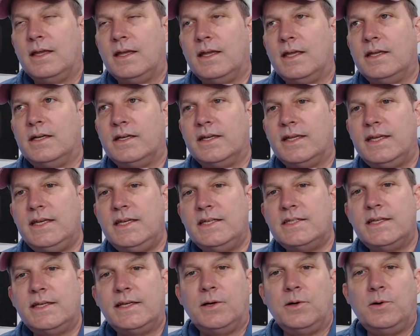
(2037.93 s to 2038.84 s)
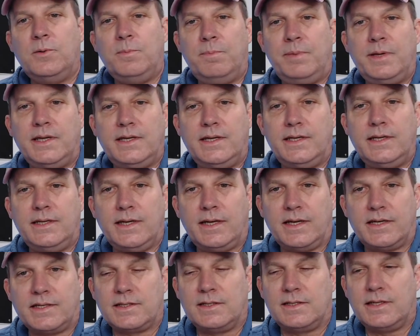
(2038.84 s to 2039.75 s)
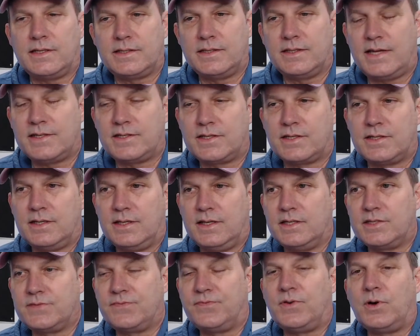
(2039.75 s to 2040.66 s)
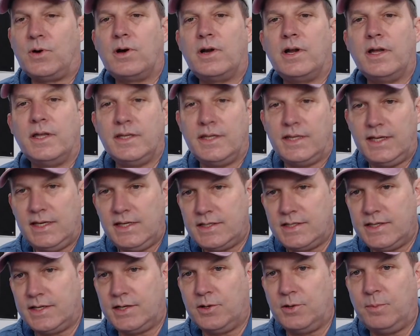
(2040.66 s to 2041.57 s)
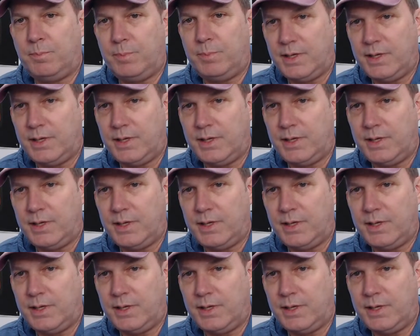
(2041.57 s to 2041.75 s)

an EasyGo PDS. It's for an EasyGo